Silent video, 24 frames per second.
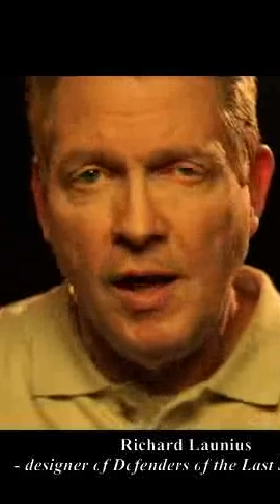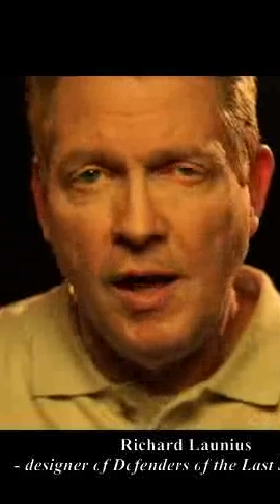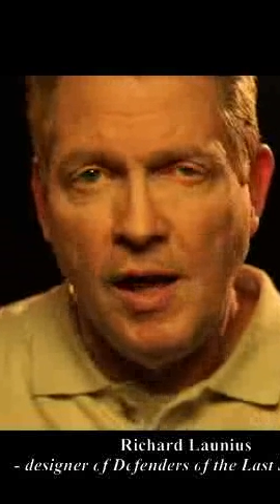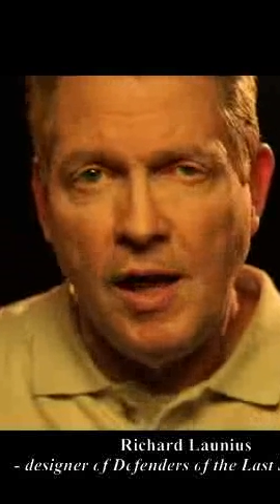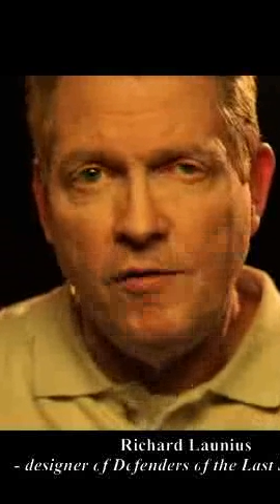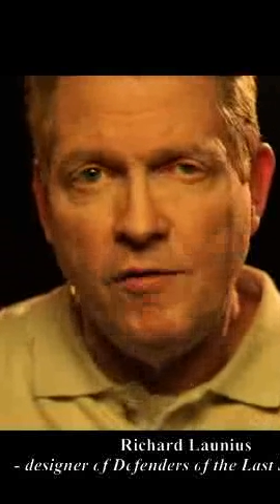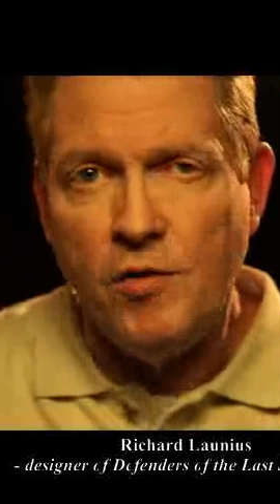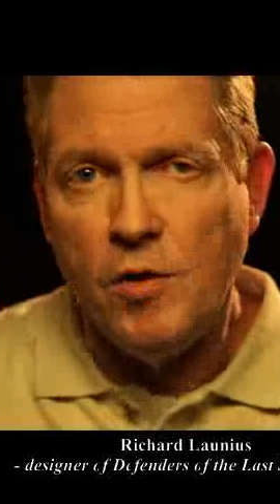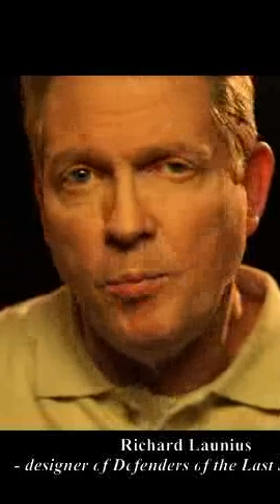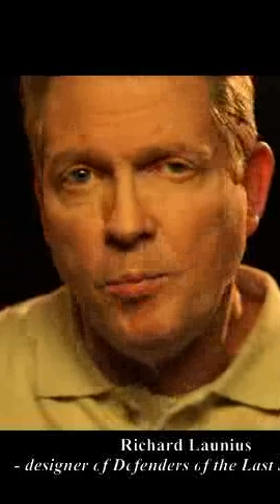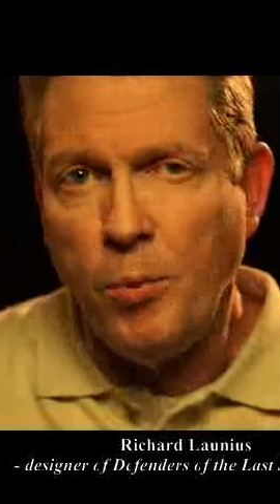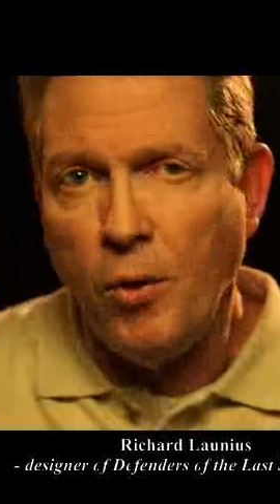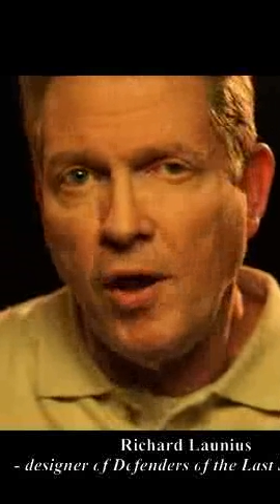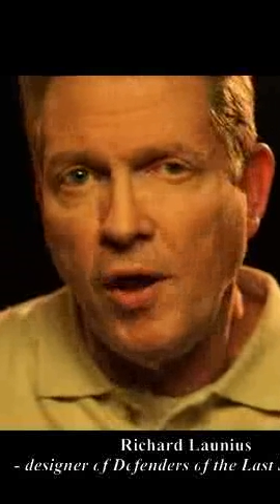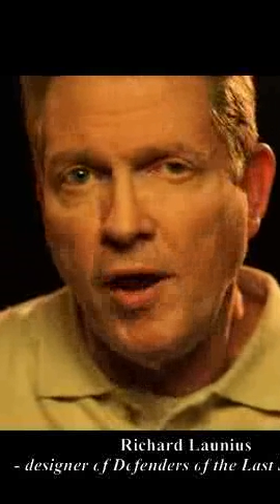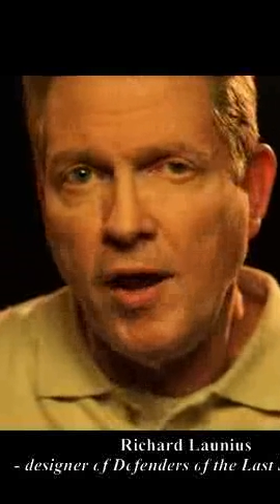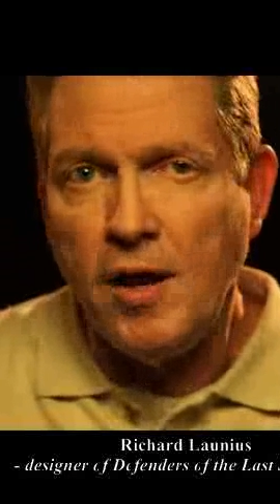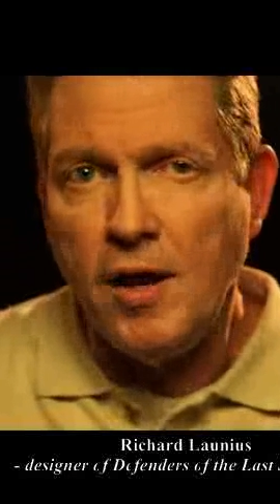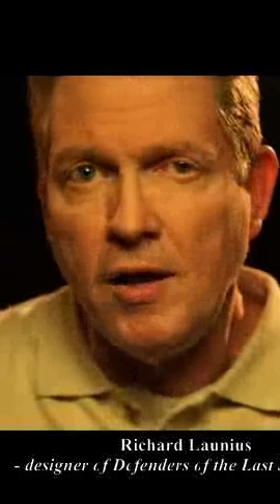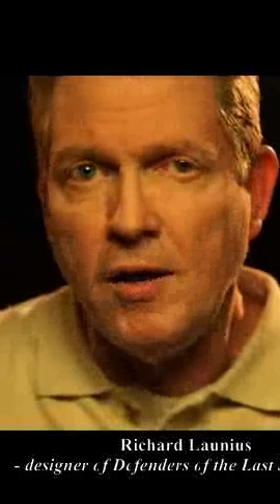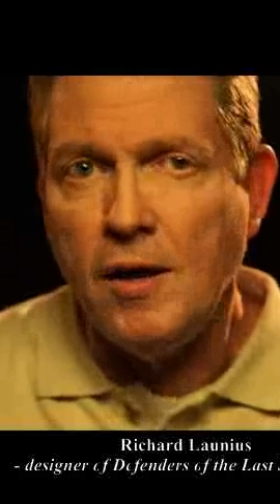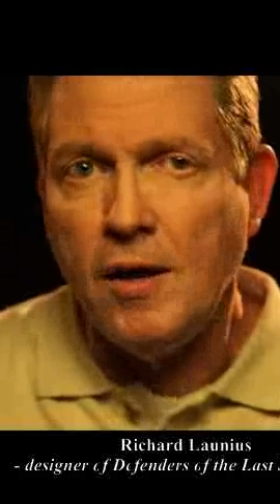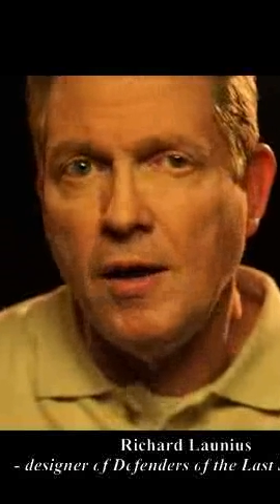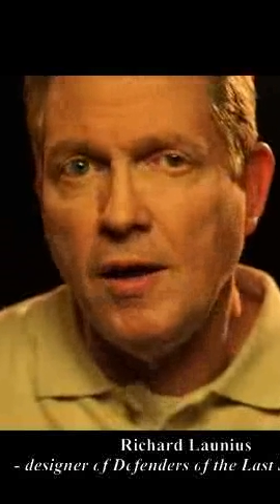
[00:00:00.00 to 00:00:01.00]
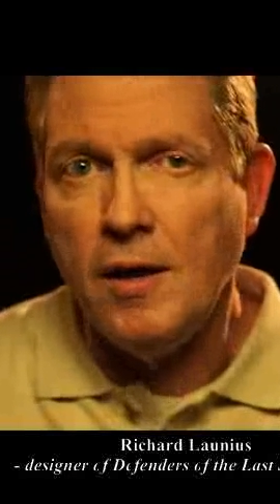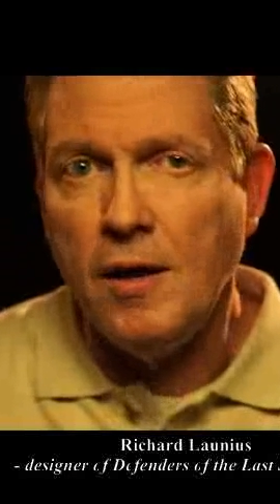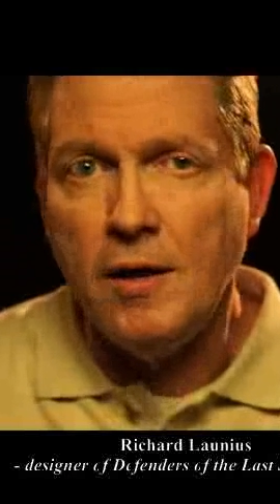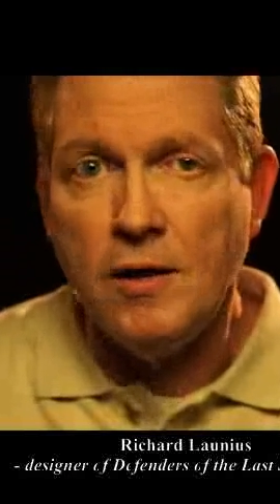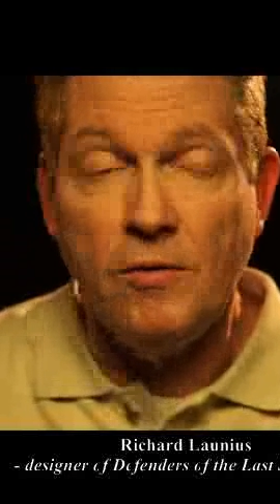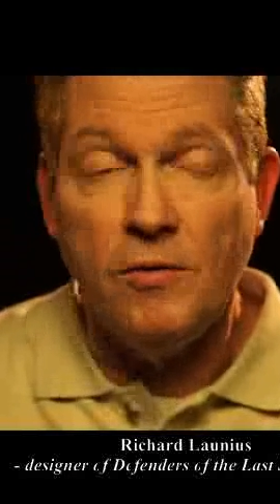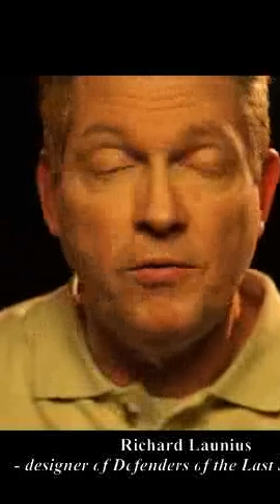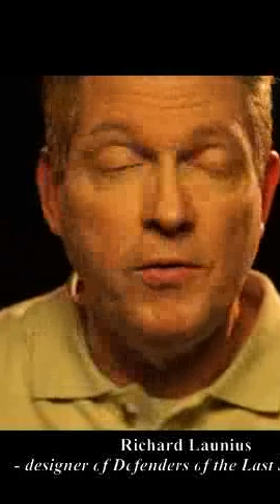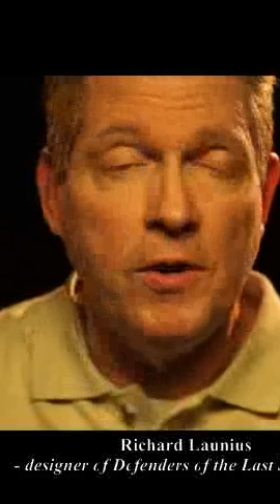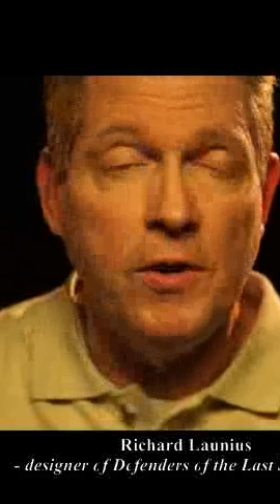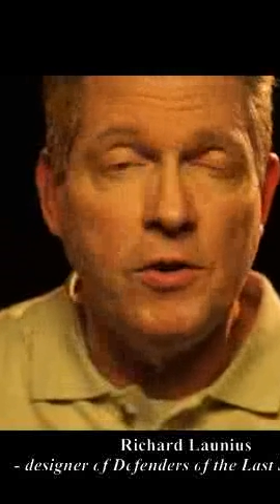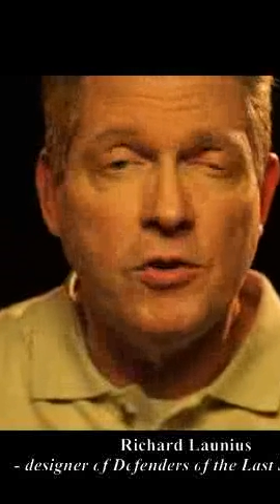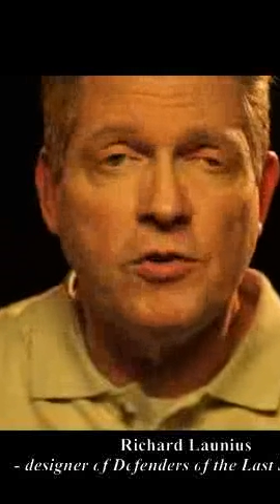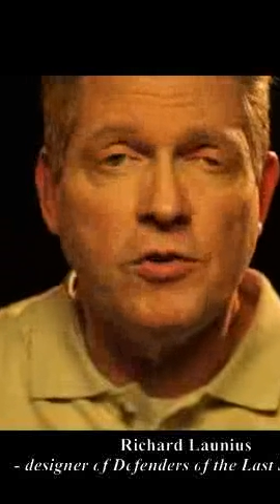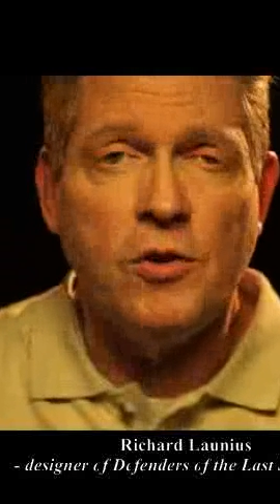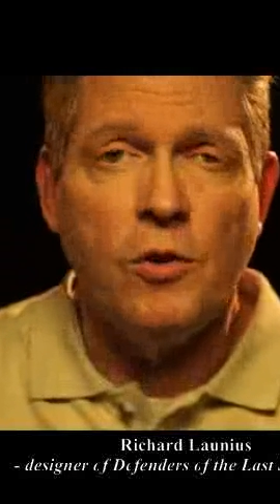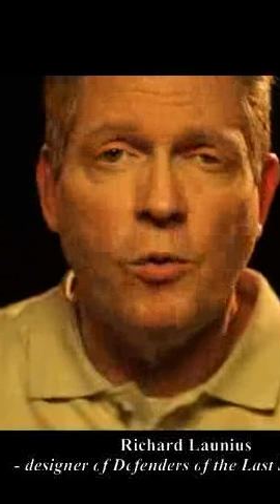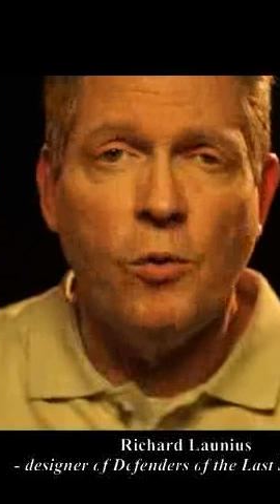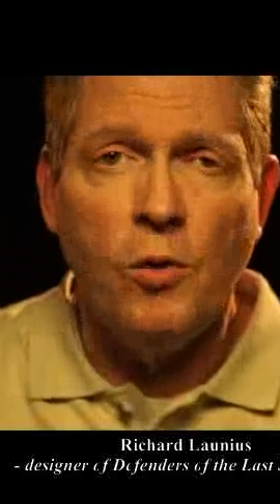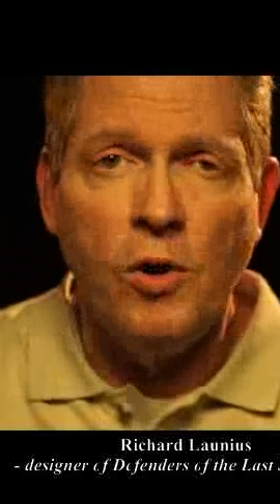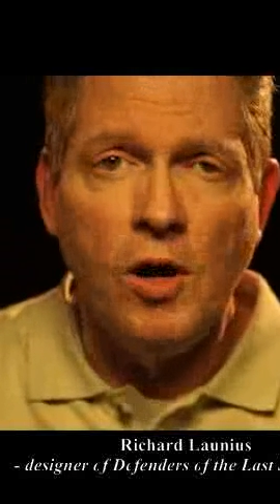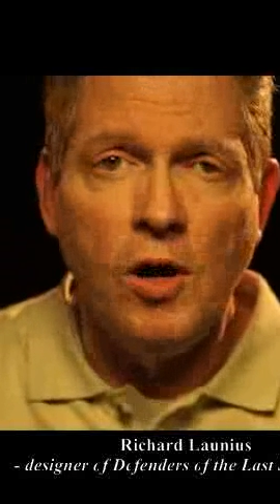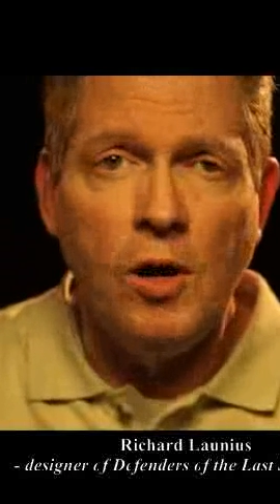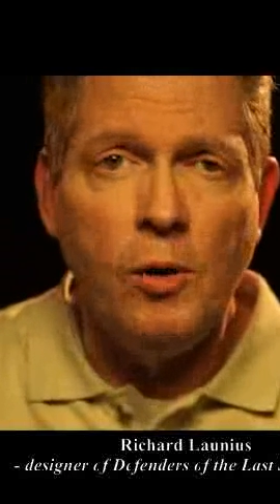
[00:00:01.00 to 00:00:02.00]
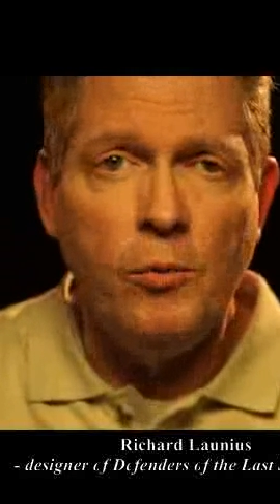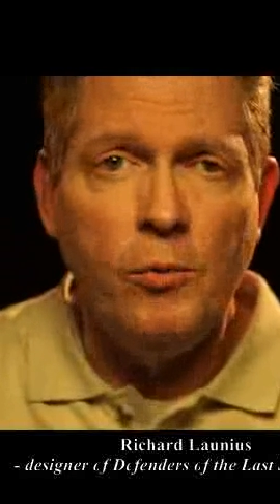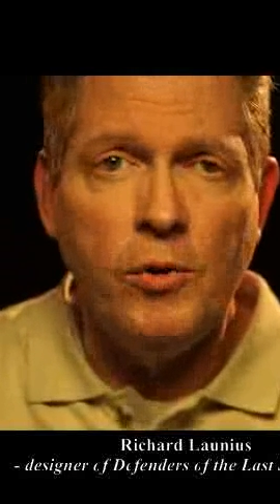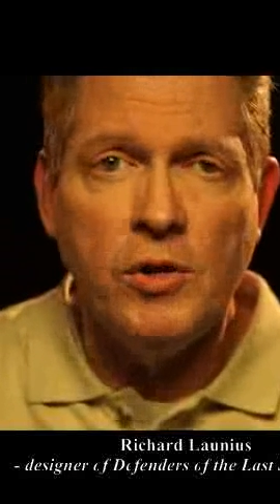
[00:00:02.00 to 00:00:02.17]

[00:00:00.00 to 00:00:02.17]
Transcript: If you played Defenders of the Realm,